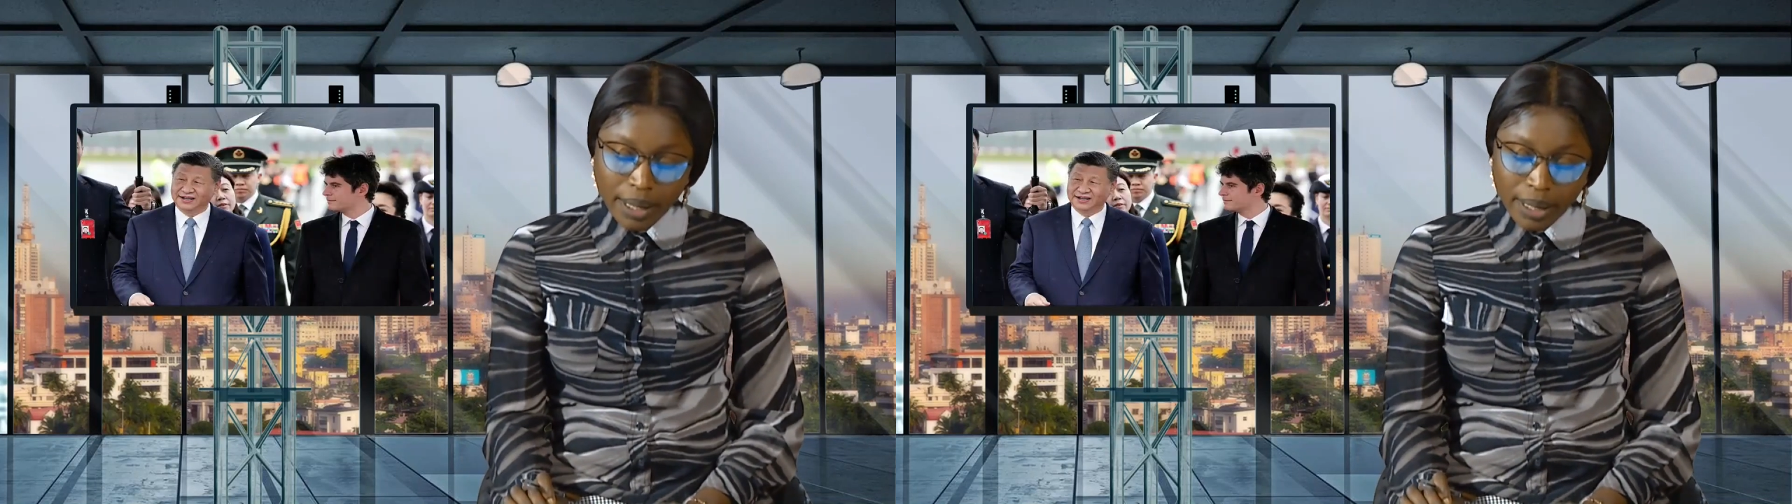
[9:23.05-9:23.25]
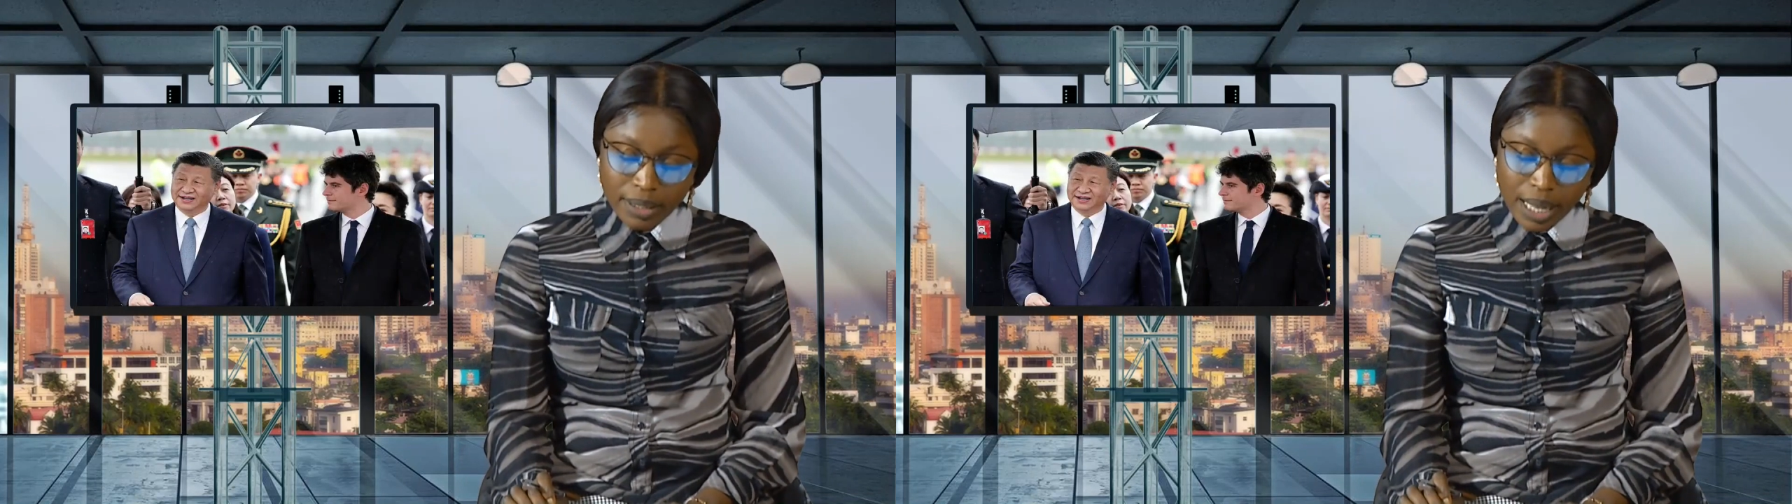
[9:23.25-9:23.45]

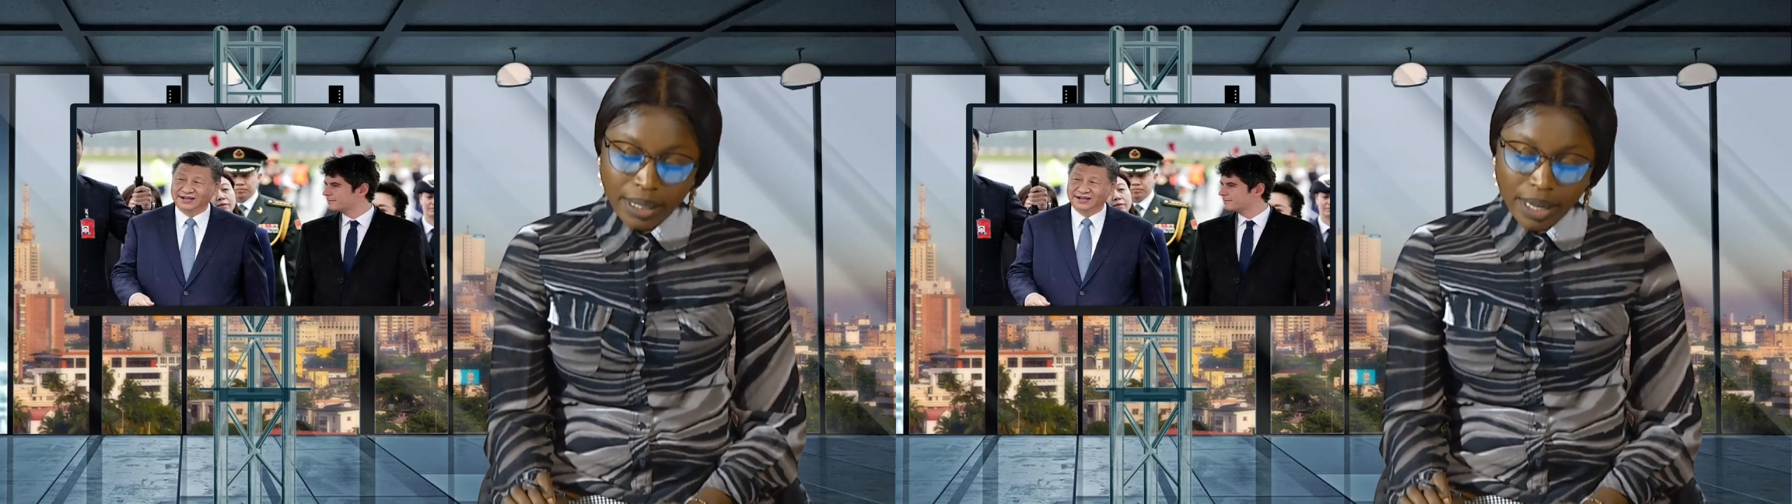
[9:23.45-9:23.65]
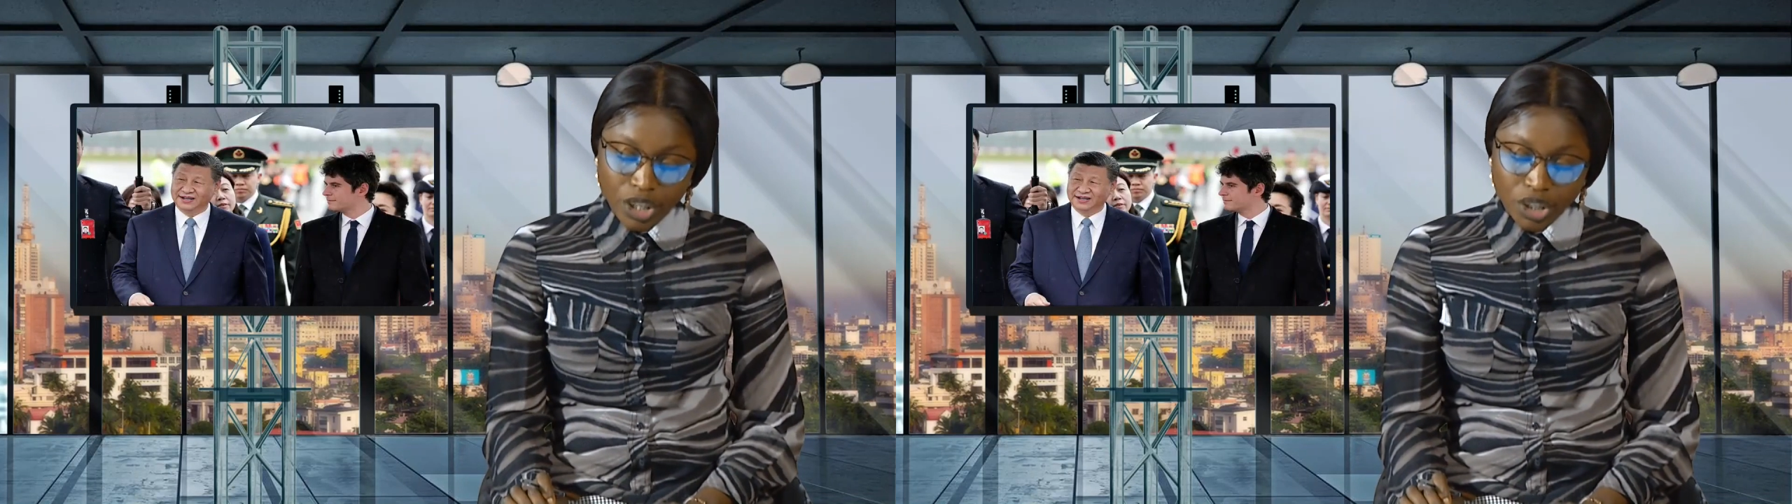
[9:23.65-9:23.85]
against
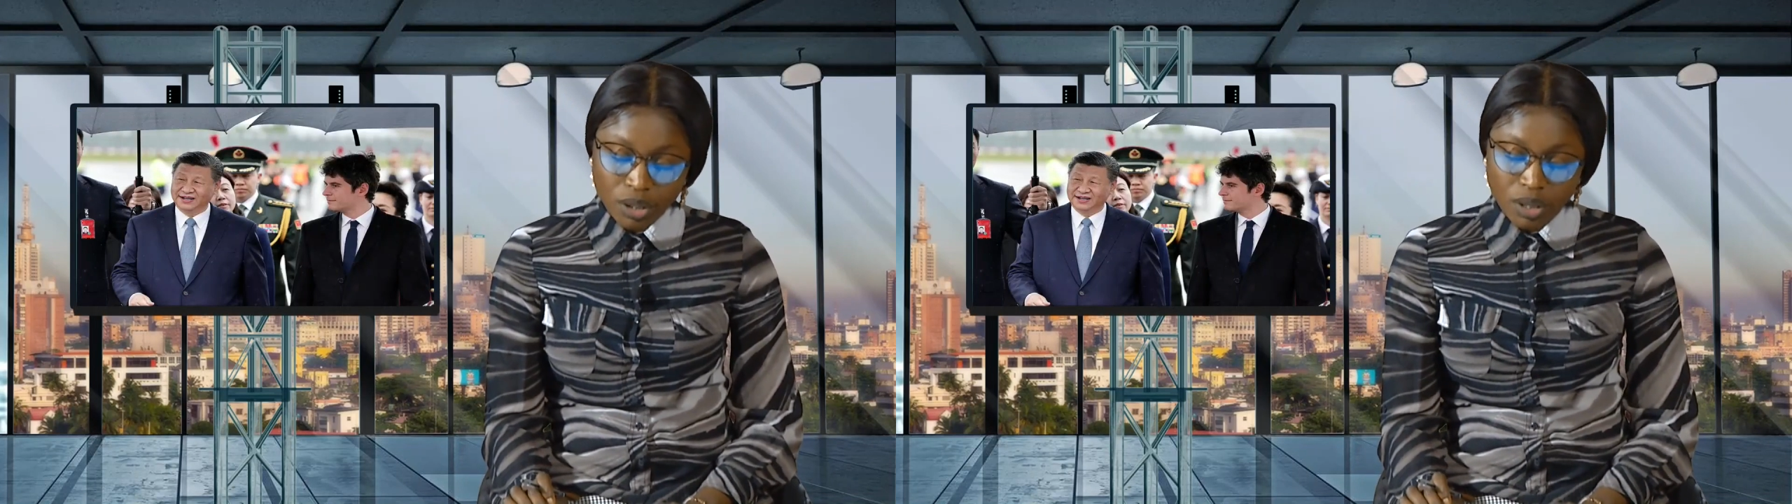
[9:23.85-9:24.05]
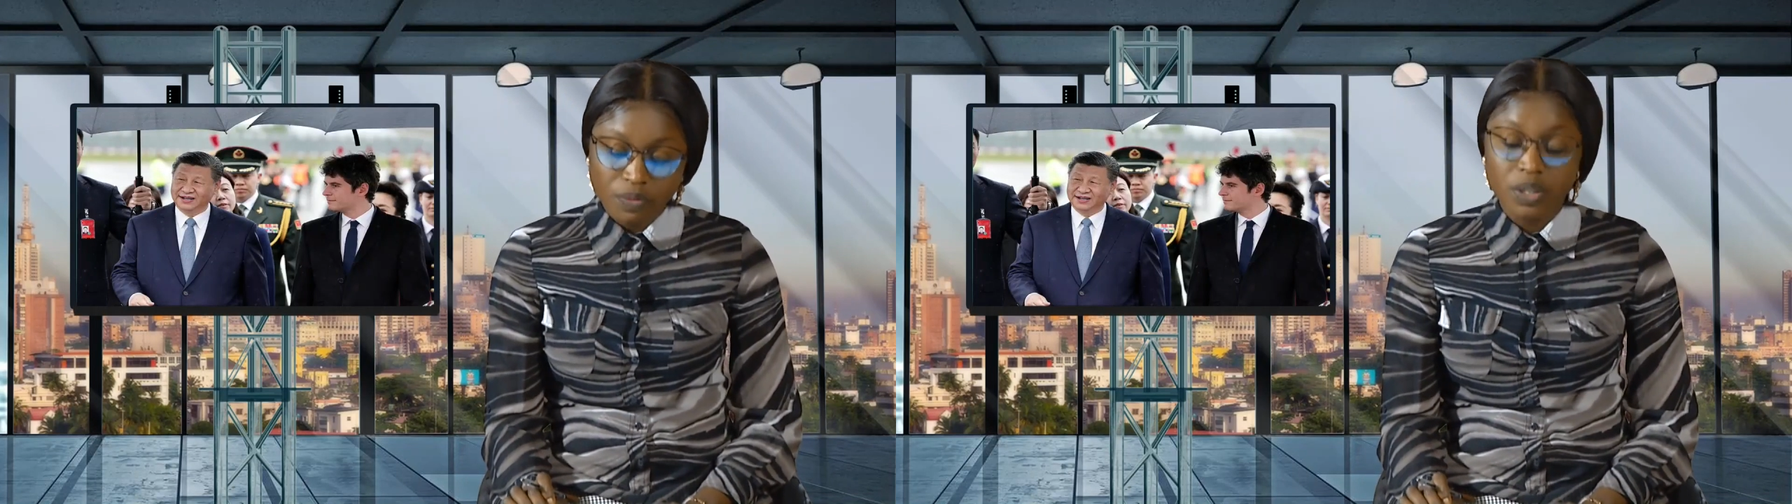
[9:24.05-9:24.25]

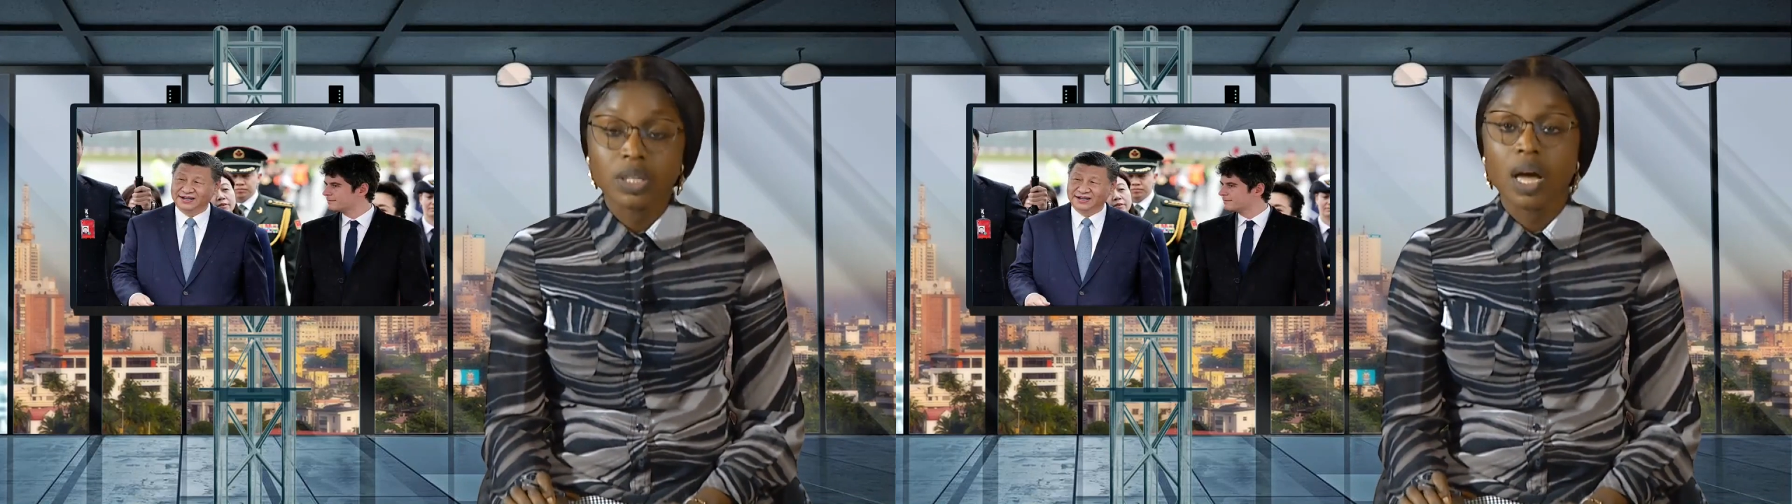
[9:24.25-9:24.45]
allegations of his